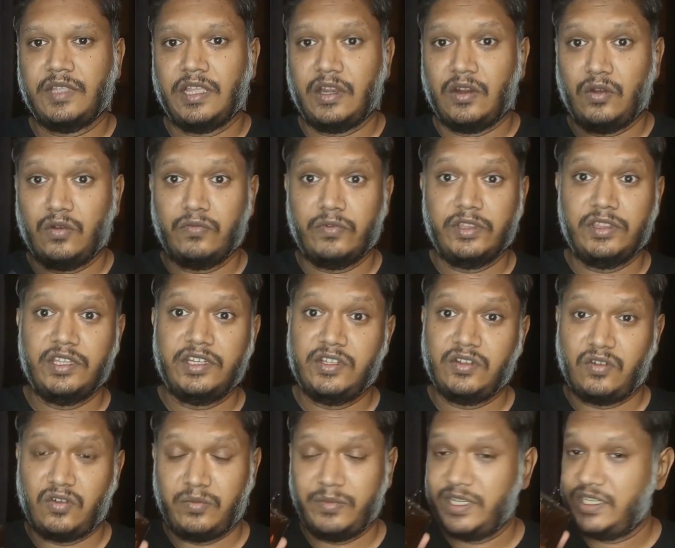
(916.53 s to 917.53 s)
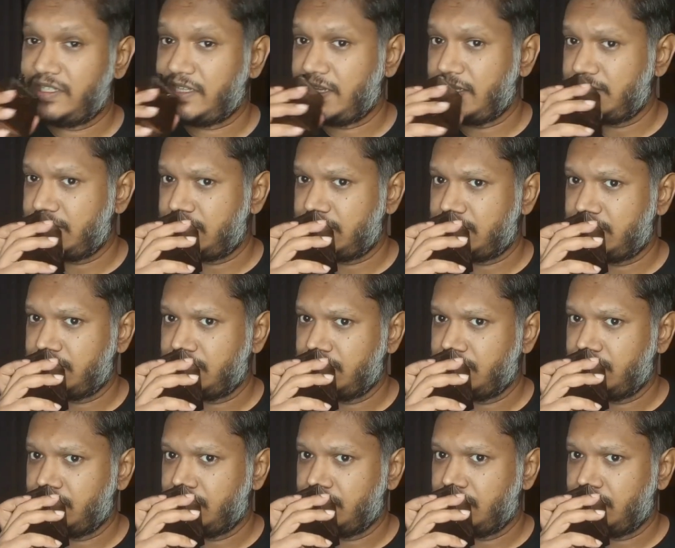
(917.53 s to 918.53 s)
along with the Dior Homme Intense.
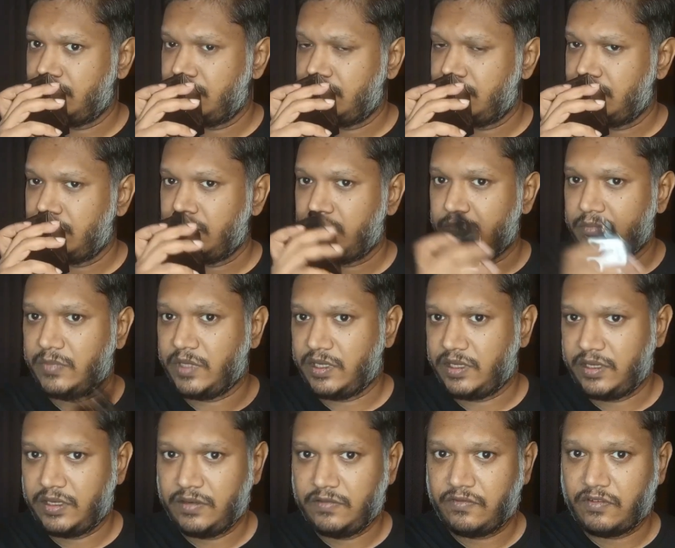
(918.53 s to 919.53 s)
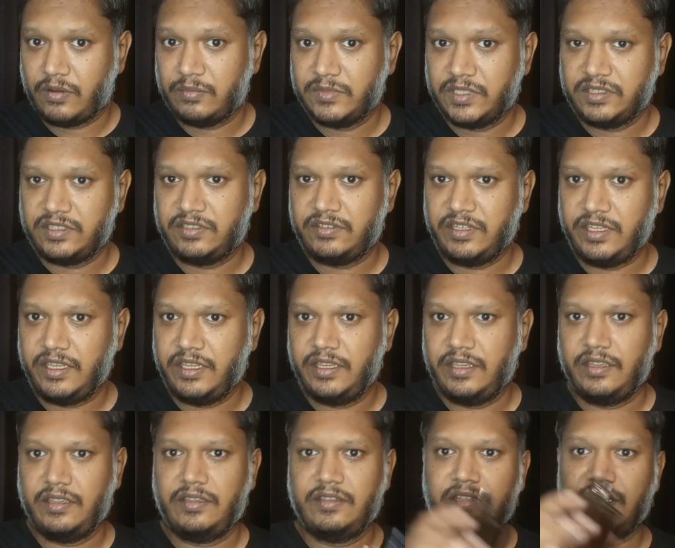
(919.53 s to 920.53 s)
But from the three
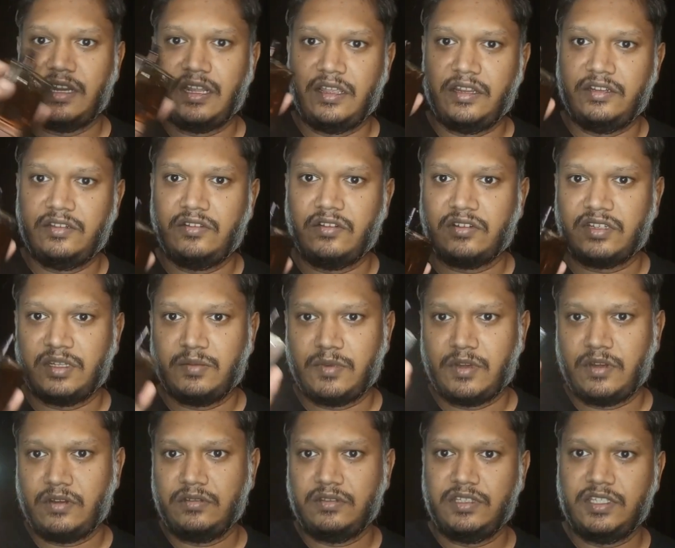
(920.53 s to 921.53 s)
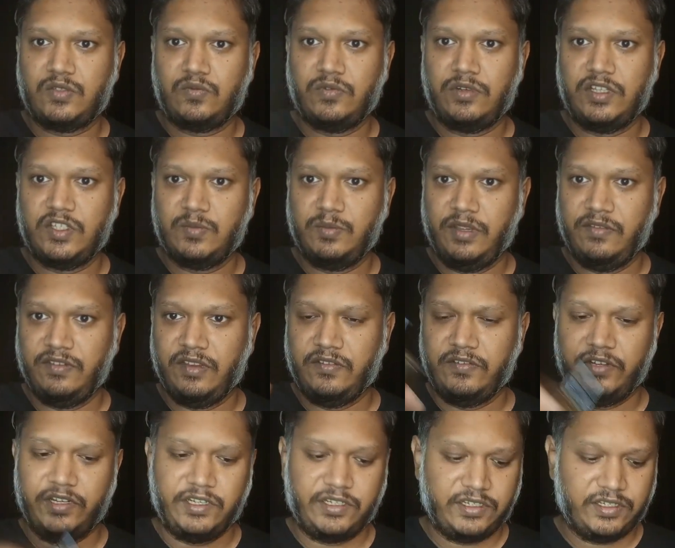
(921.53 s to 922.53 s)
that I talked about, this one is my
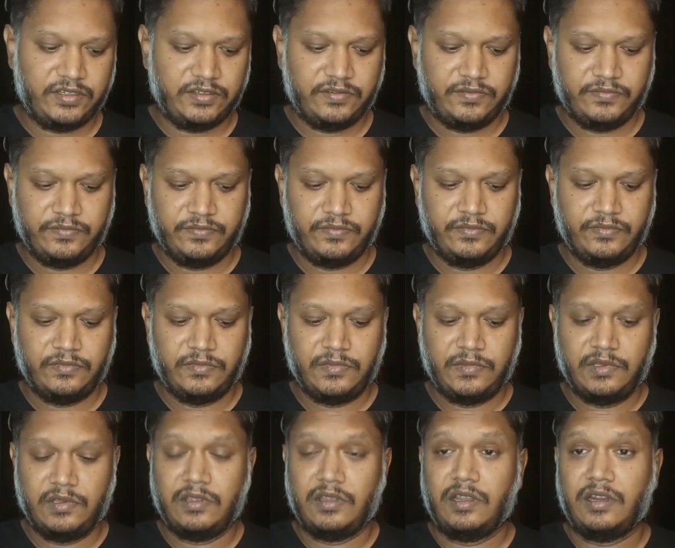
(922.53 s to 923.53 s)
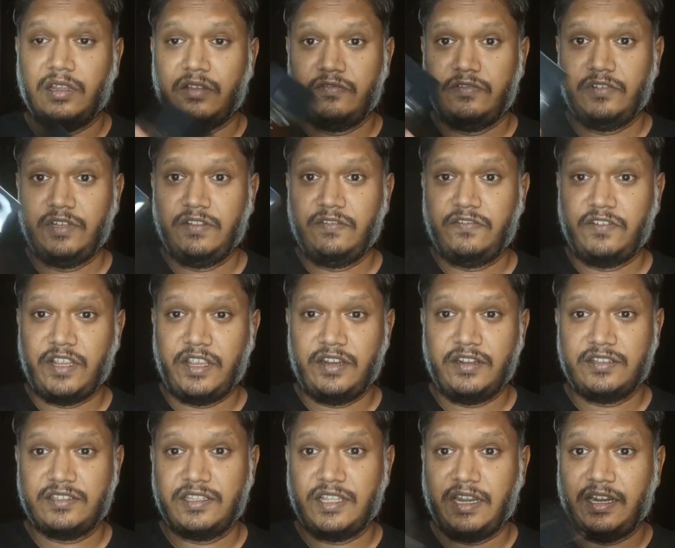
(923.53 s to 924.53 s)
favorite. Lovely
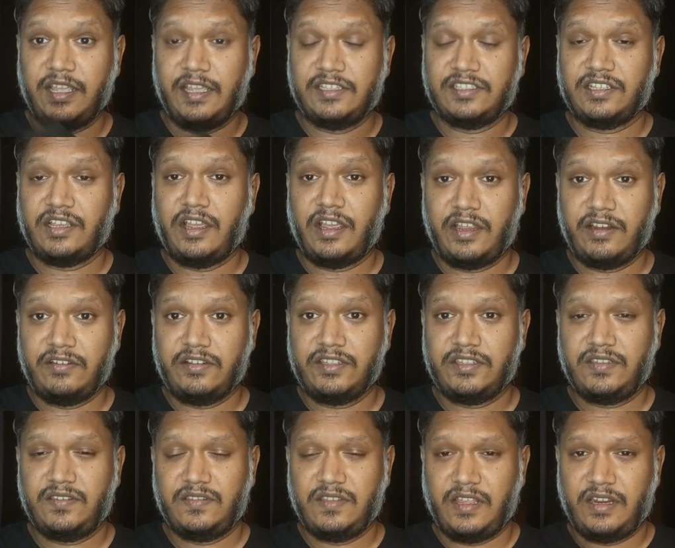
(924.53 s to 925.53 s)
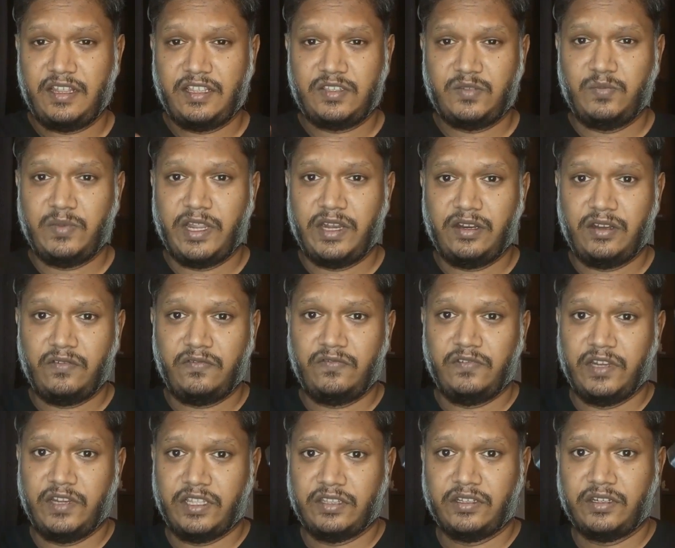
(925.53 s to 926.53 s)
fragrance that has iris, that has blend of
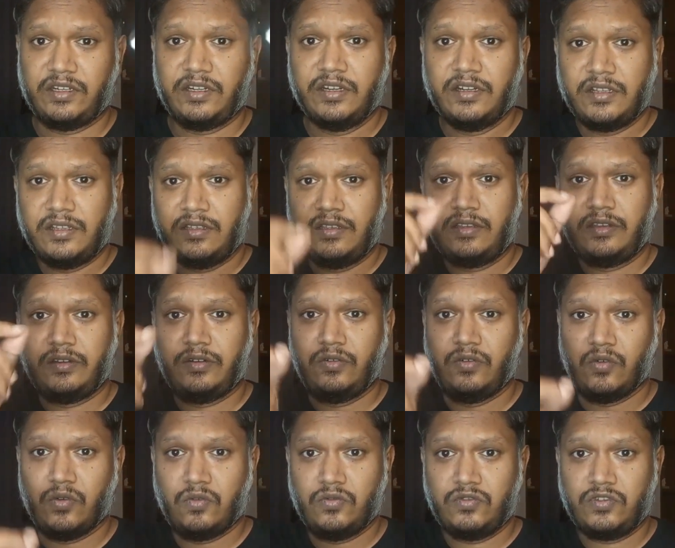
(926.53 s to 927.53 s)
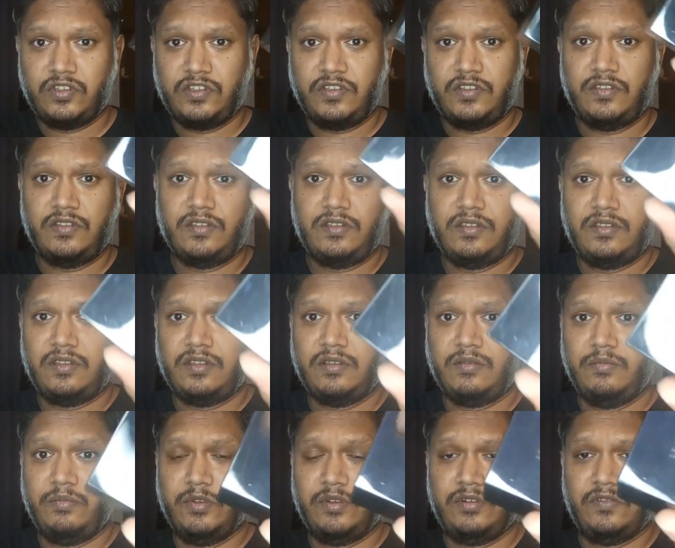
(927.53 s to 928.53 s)
leather, rose,
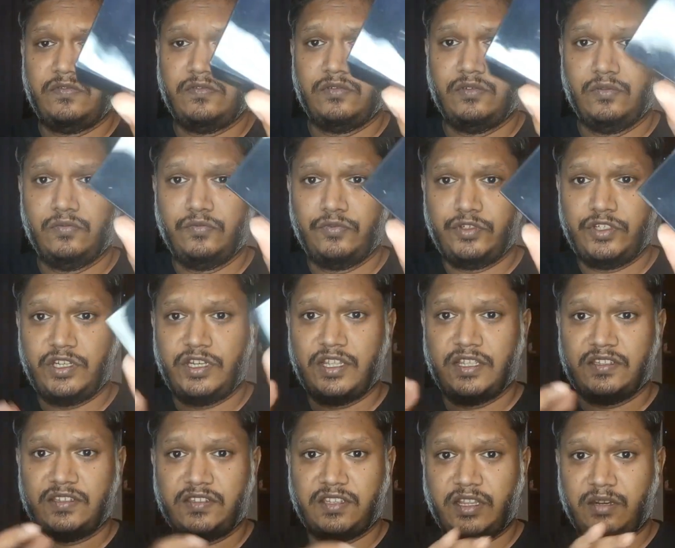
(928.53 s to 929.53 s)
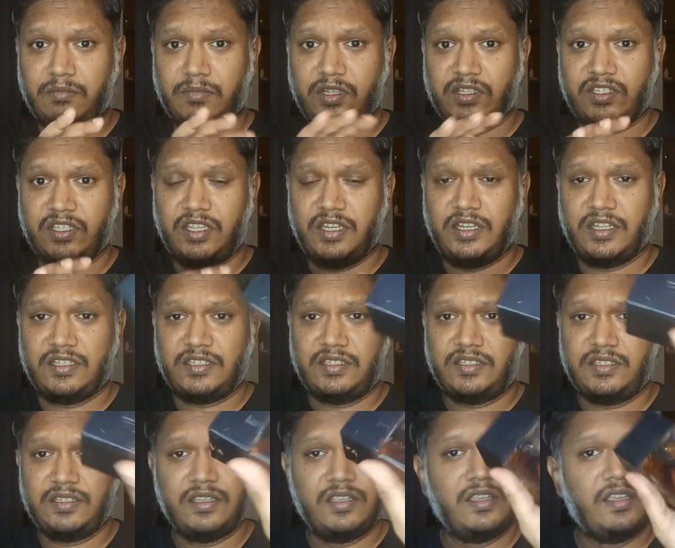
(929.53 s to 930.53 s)
beautiful woodiness and
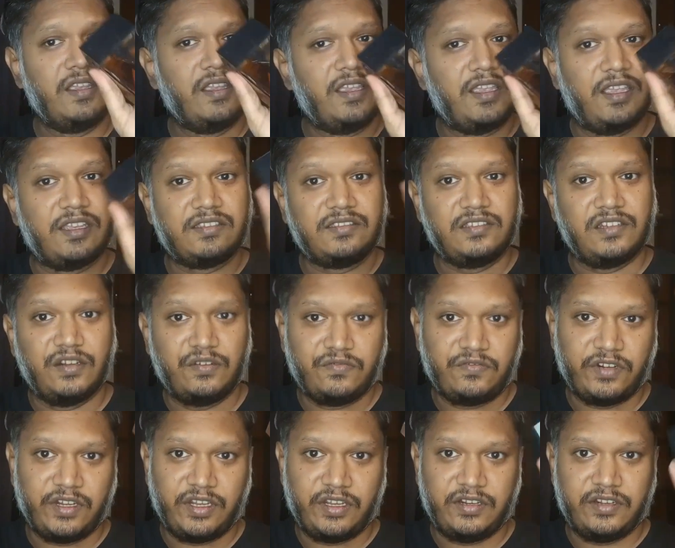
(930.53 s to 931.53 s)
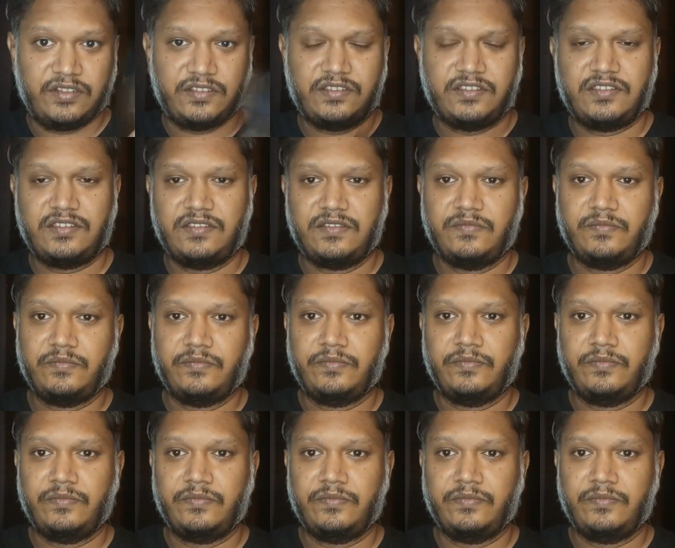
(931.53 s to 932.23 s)
muskiness, excellent fragrance,